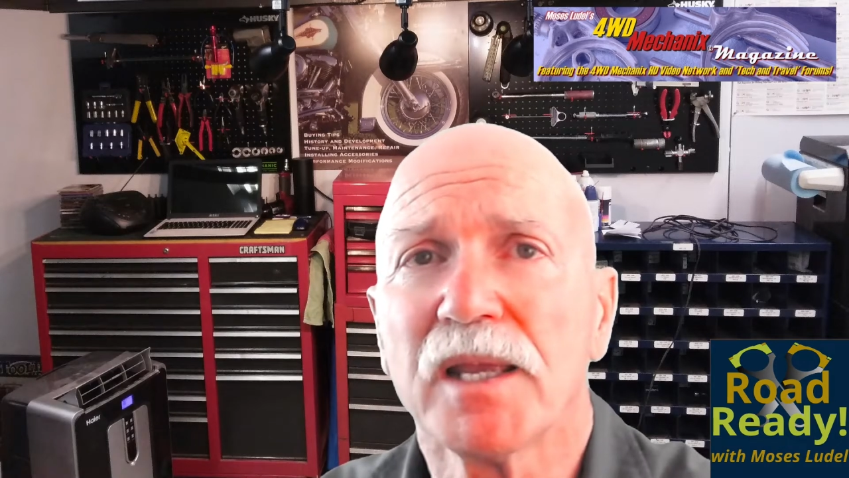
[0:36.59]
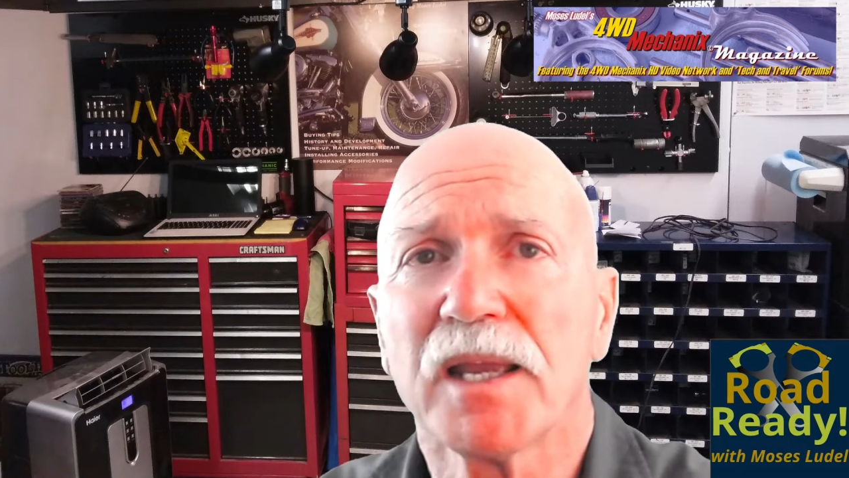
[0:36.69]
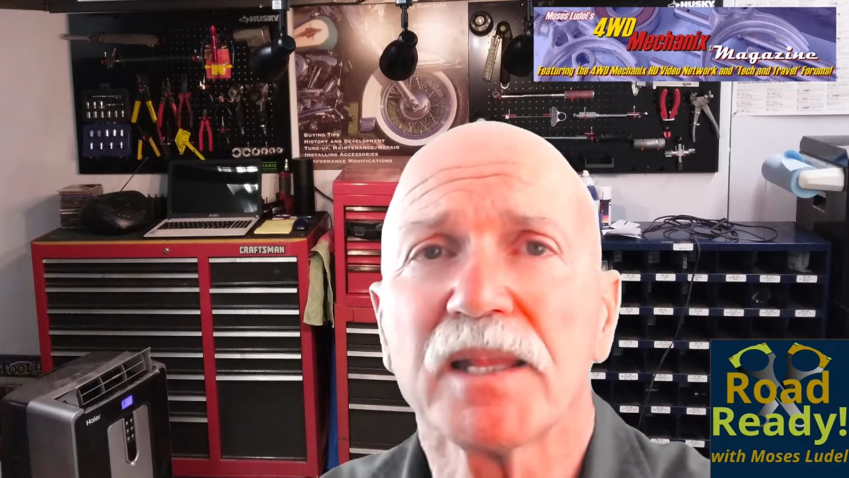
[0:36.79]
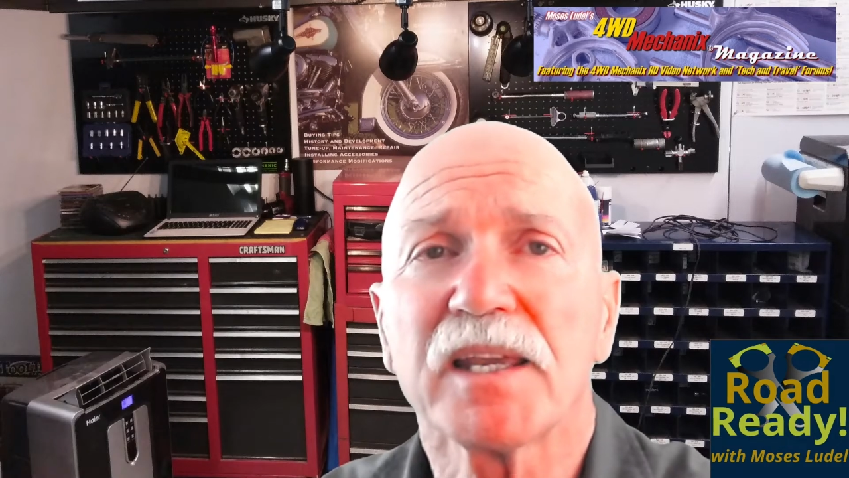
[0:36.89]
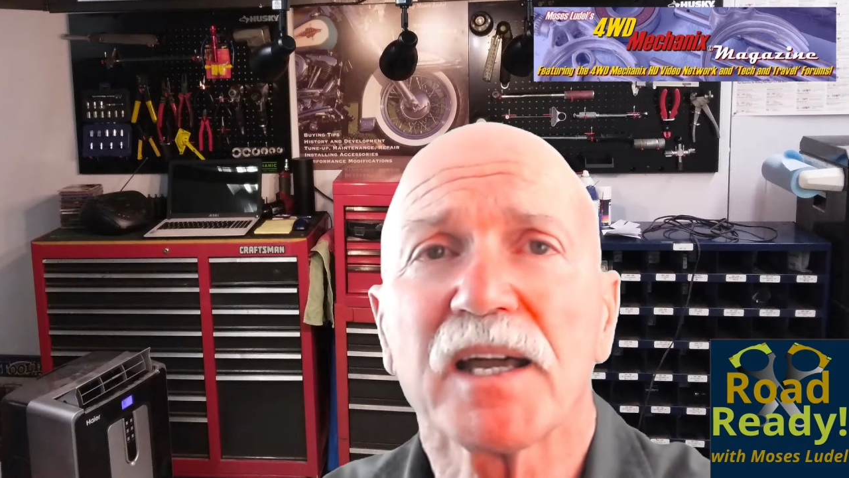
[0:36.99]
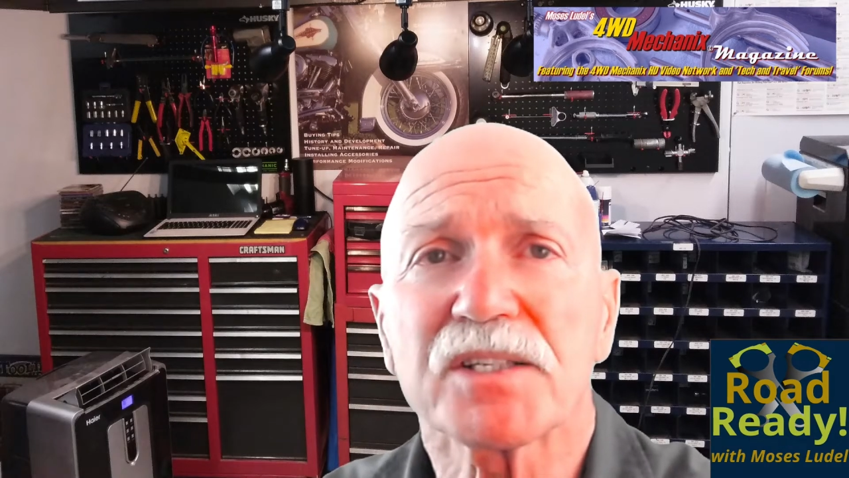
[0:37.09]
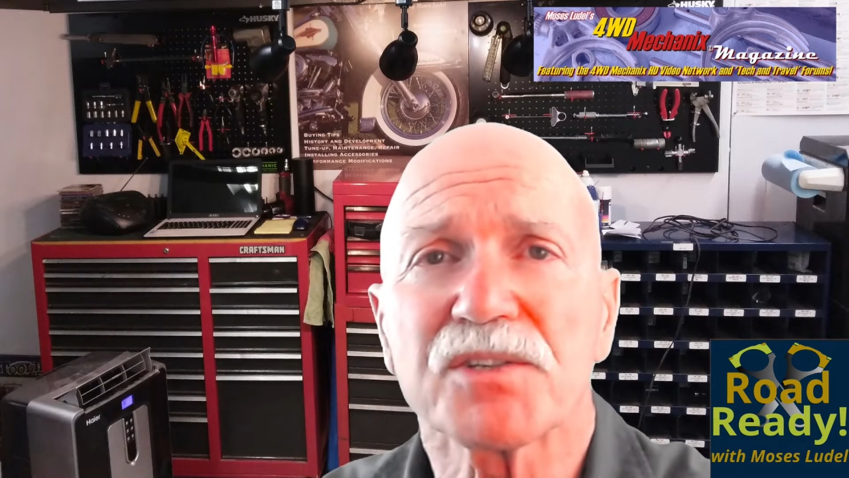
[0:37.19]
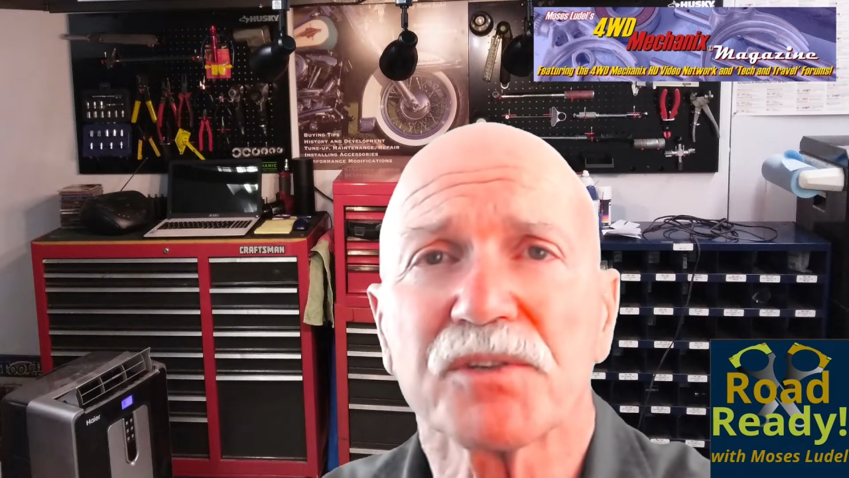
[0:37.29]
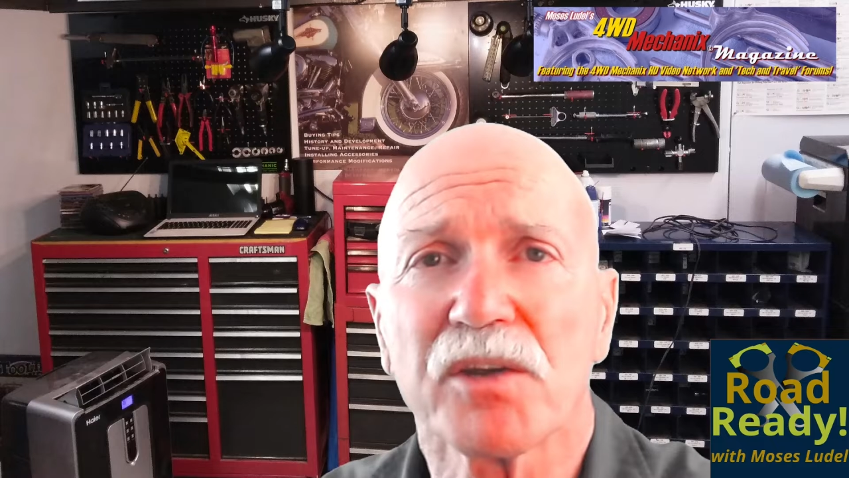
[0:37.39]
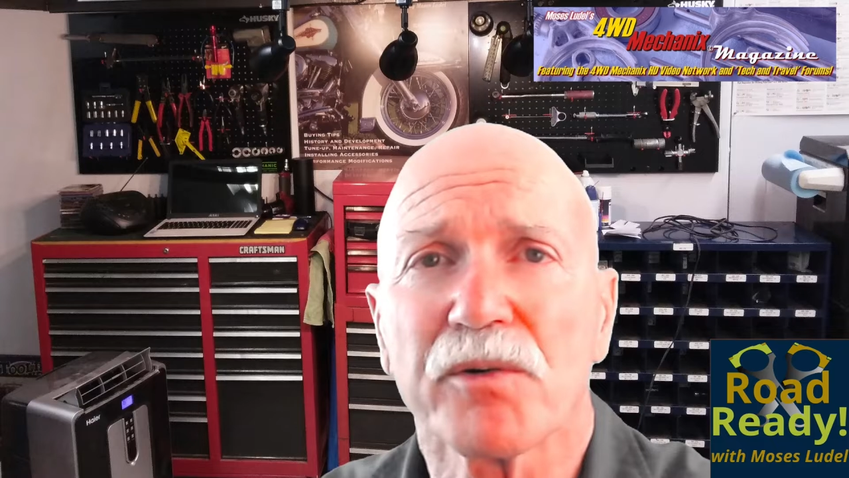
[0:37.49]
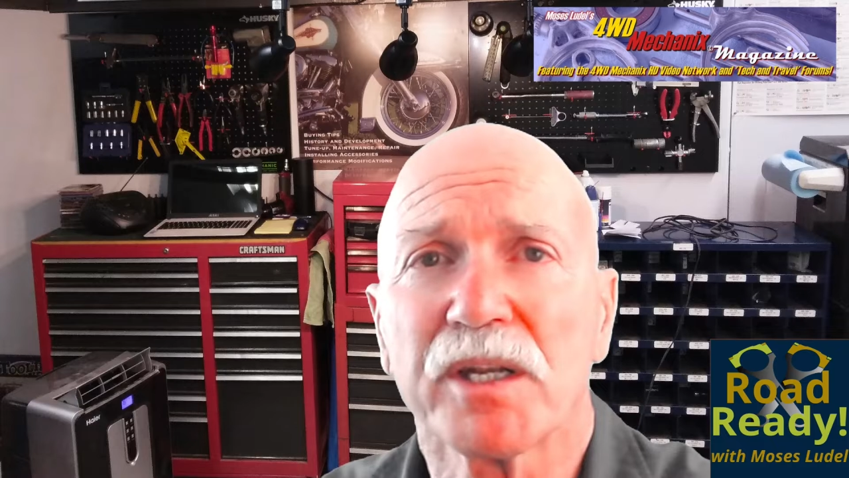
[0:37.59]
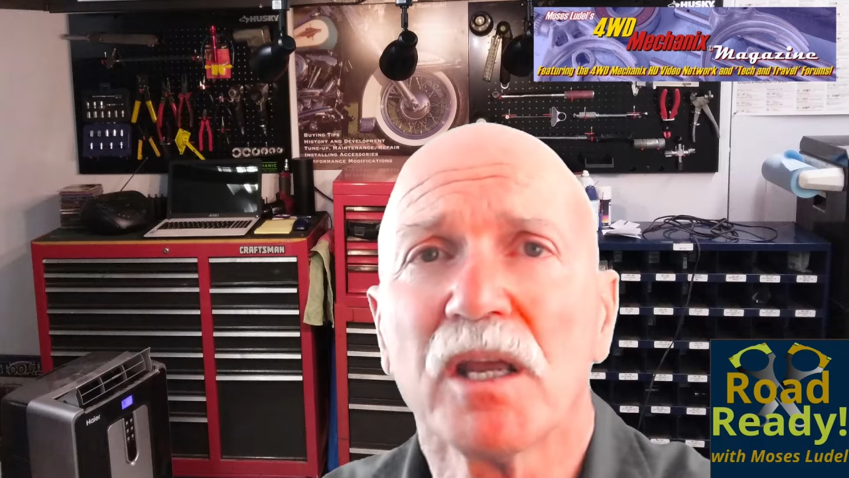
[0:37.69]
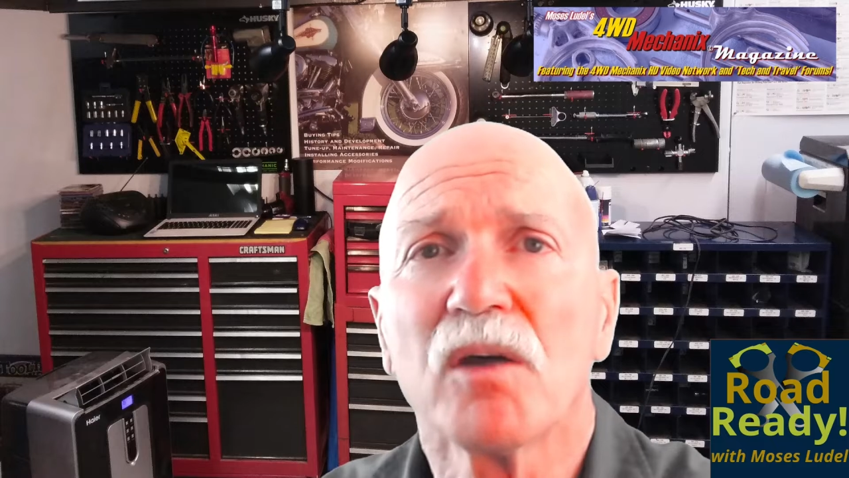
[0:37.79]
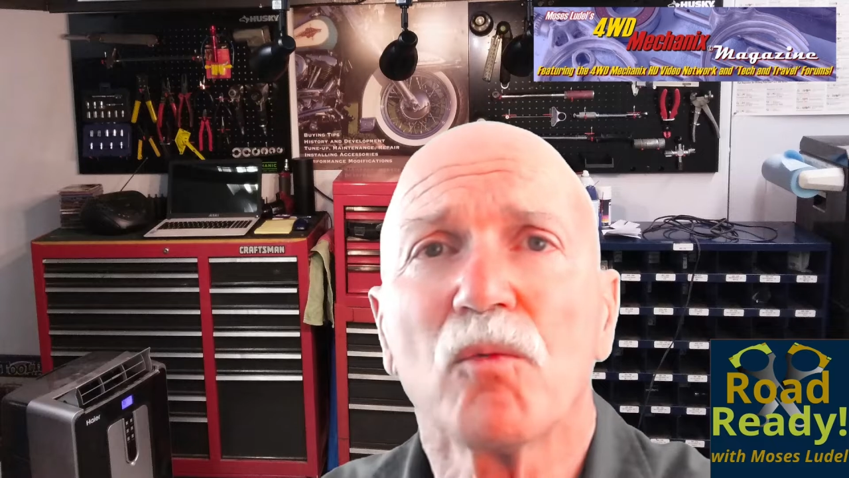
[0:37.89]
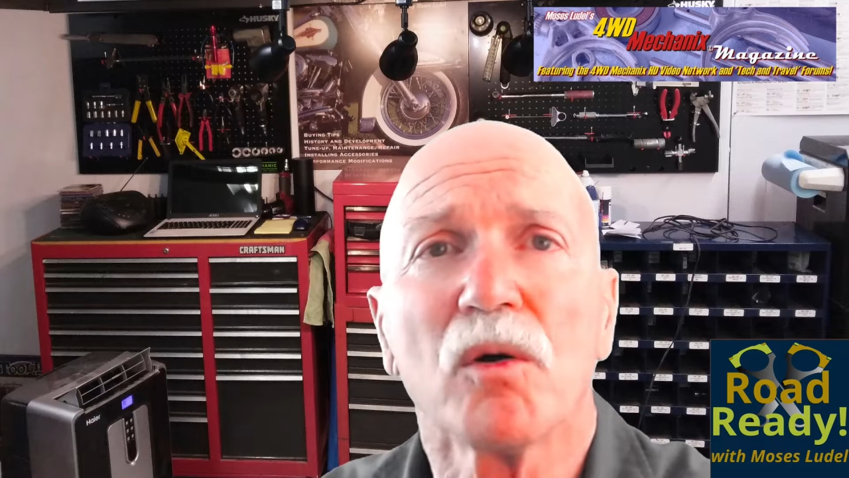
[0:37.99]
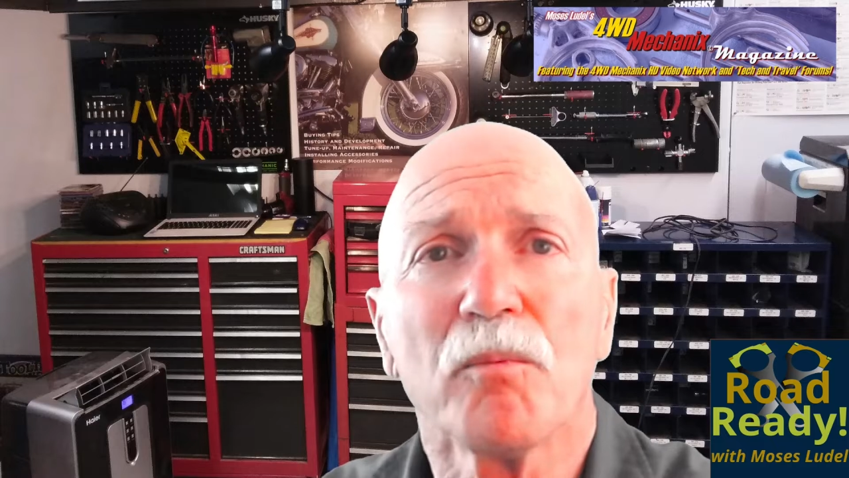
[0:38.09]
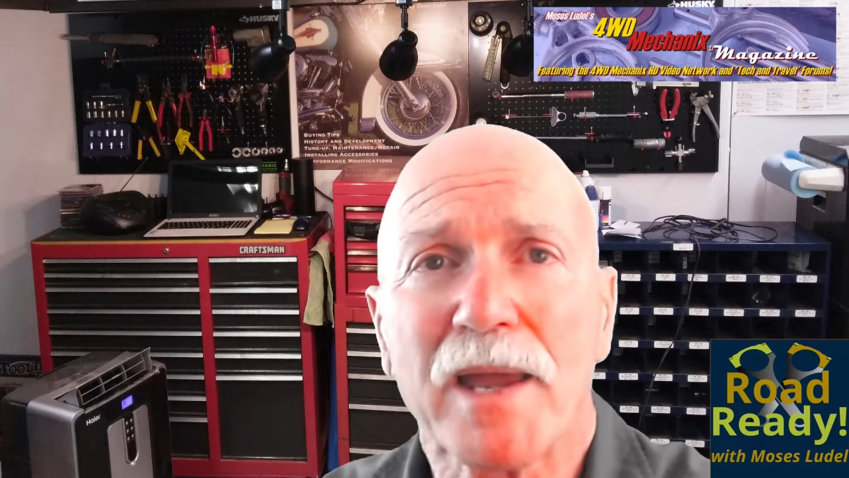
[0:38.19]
and the axle gearing will